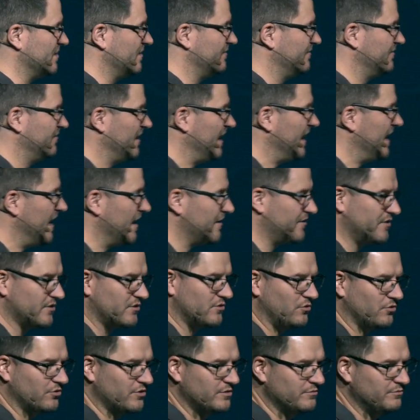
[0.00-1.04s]
of
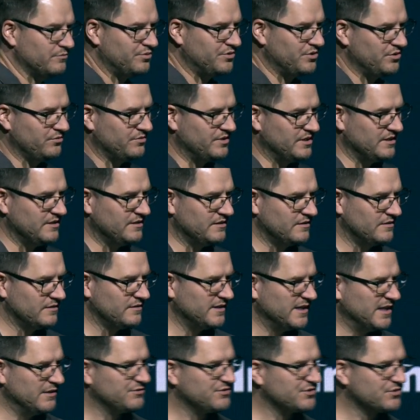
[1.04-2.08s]
ethical computing
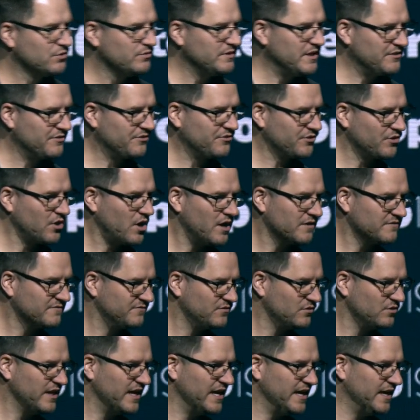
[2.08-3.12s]
and truly
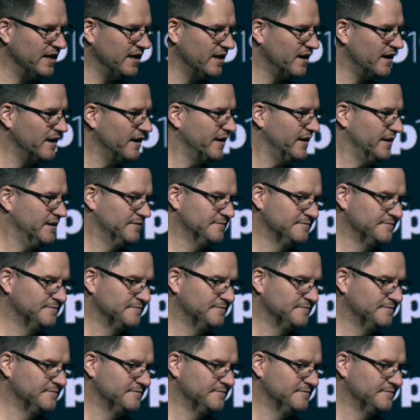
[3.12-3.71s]
thoughtful A I.